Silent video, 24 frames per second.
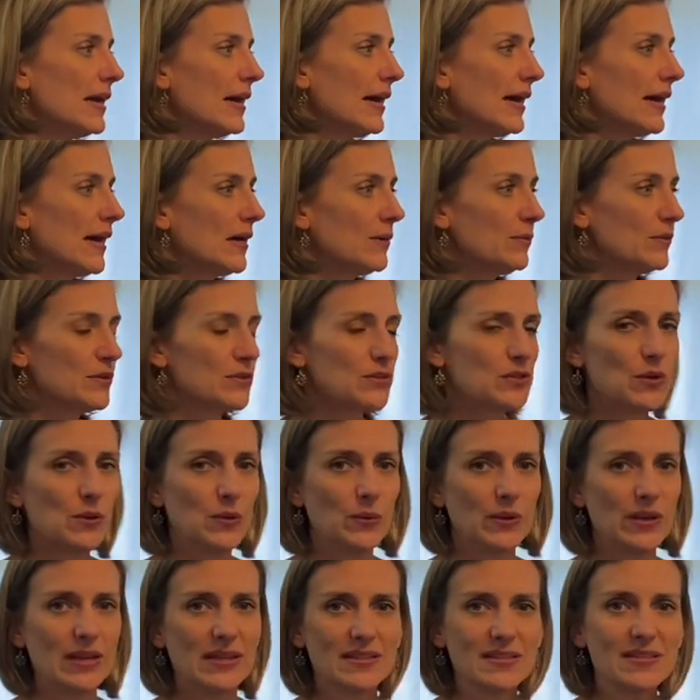Um, so
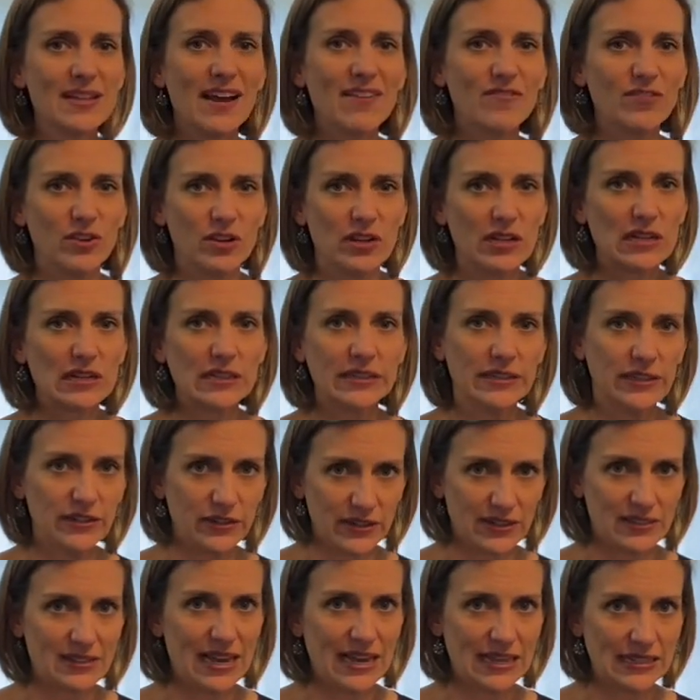it's not very clear
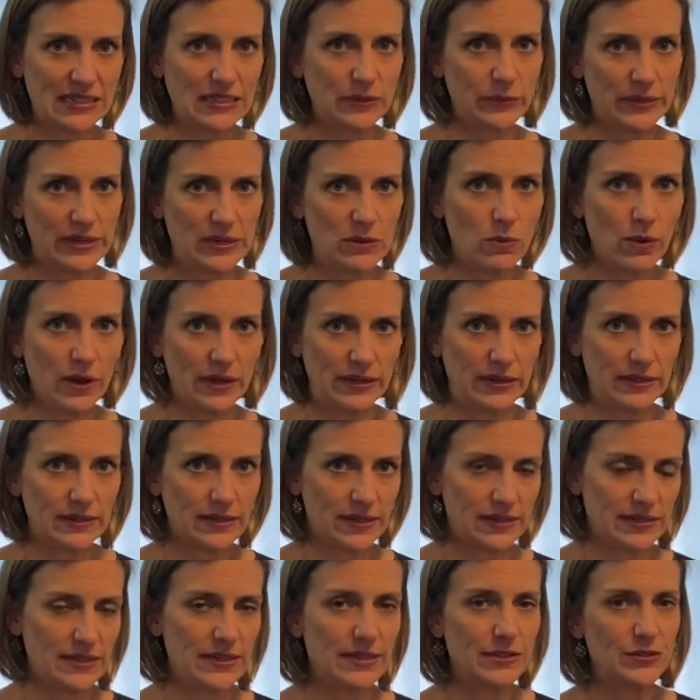exactly what he wanted
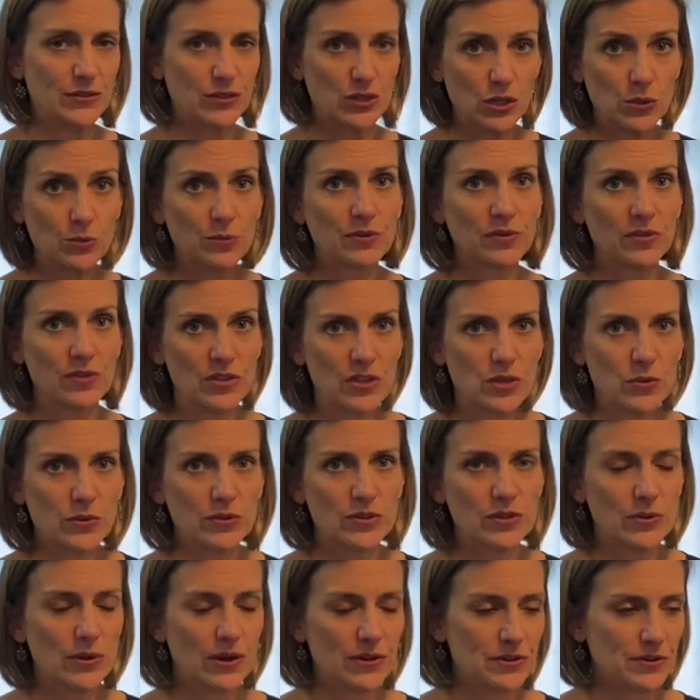because he assumed that you would
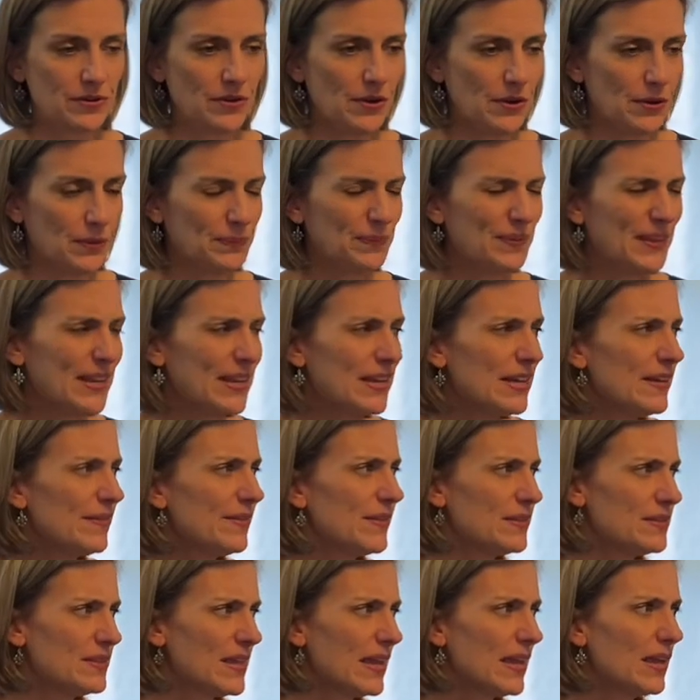do it on your own. The
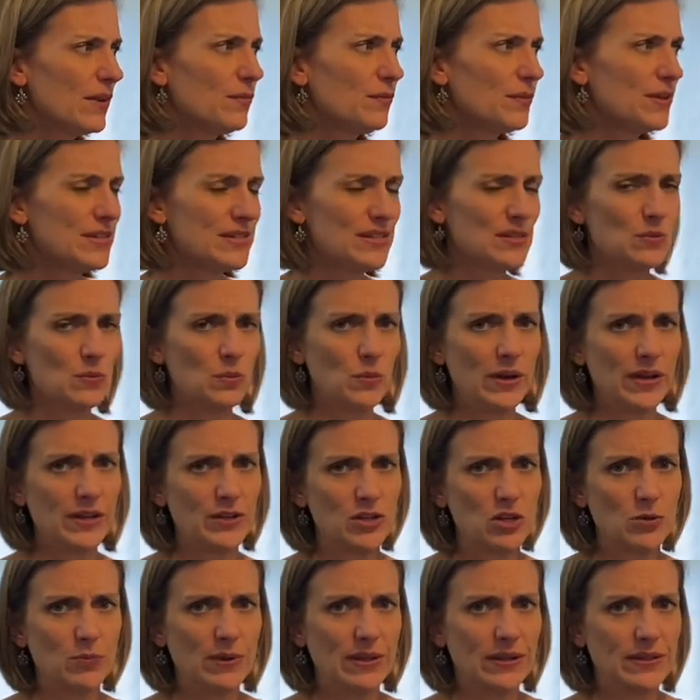second reason why
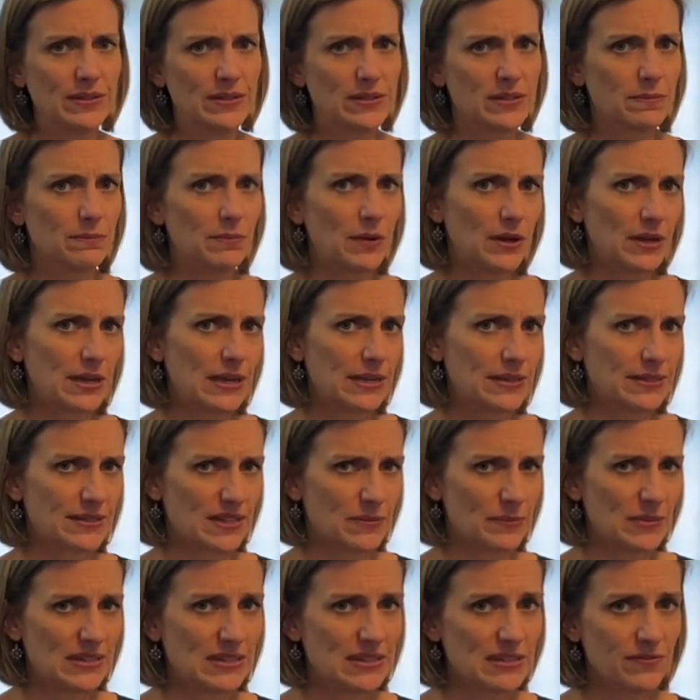Chopin's markings can
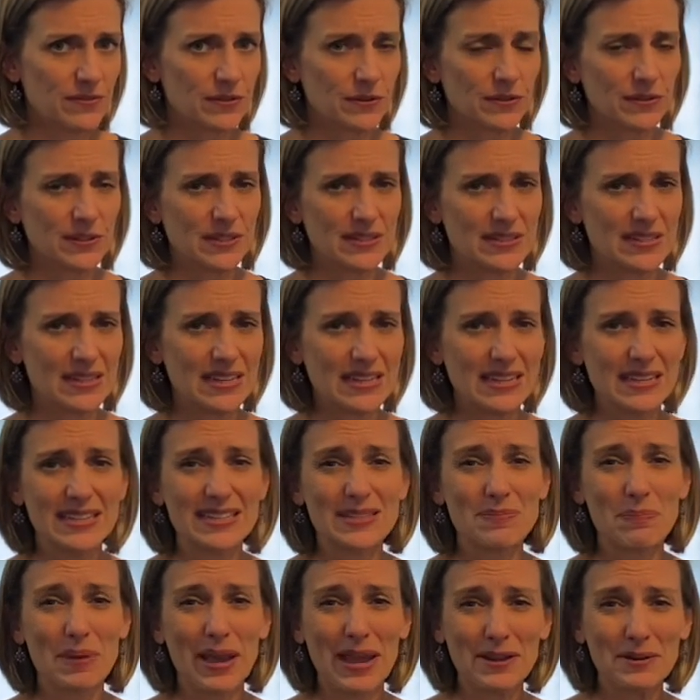be difficult is that his
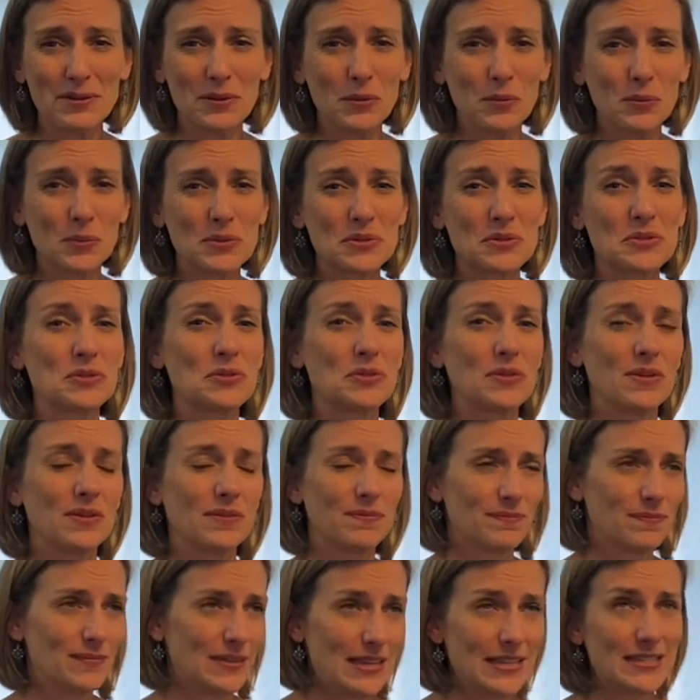pedal was,
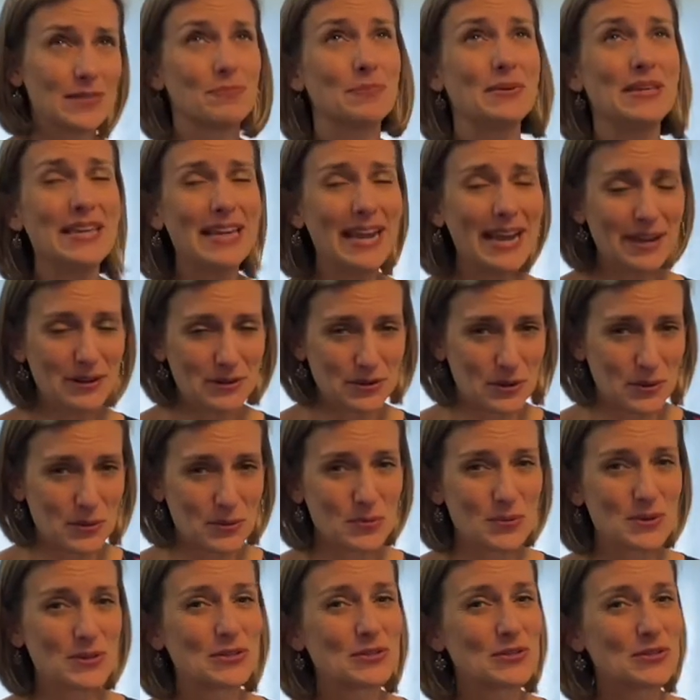his piano
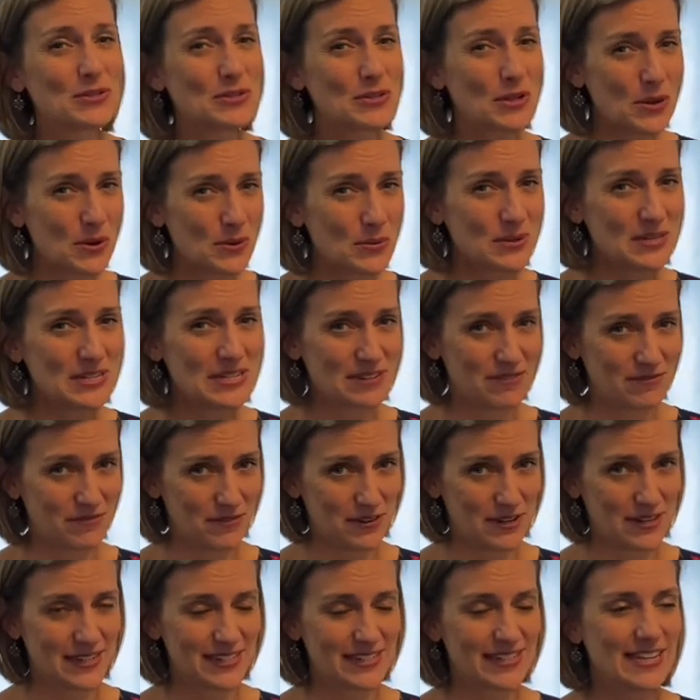was so
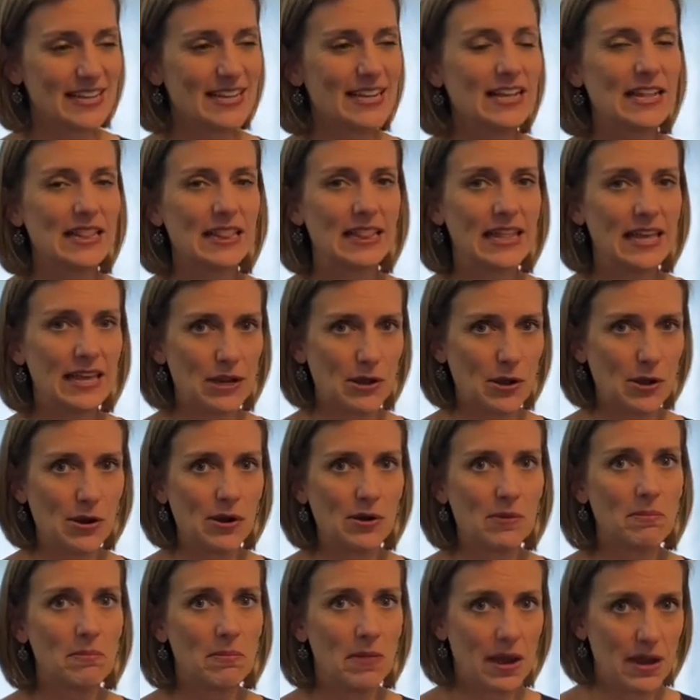different than
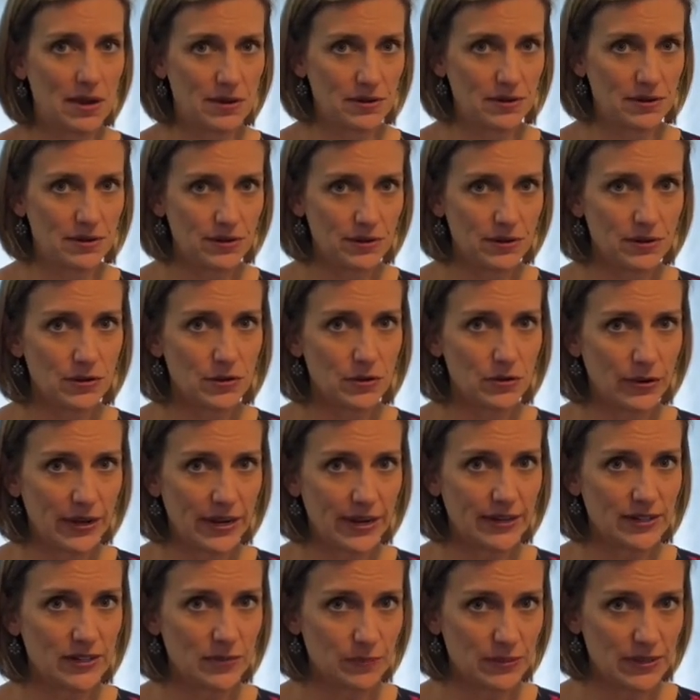our modern
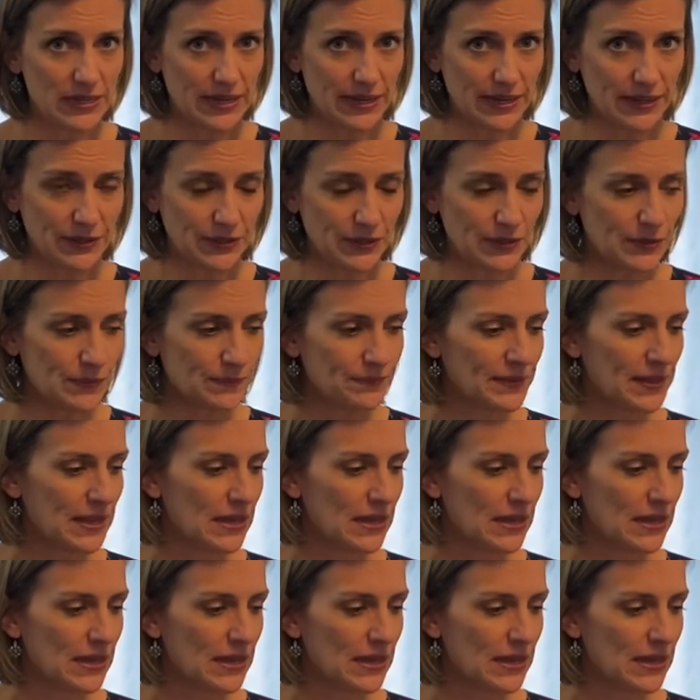grand piano.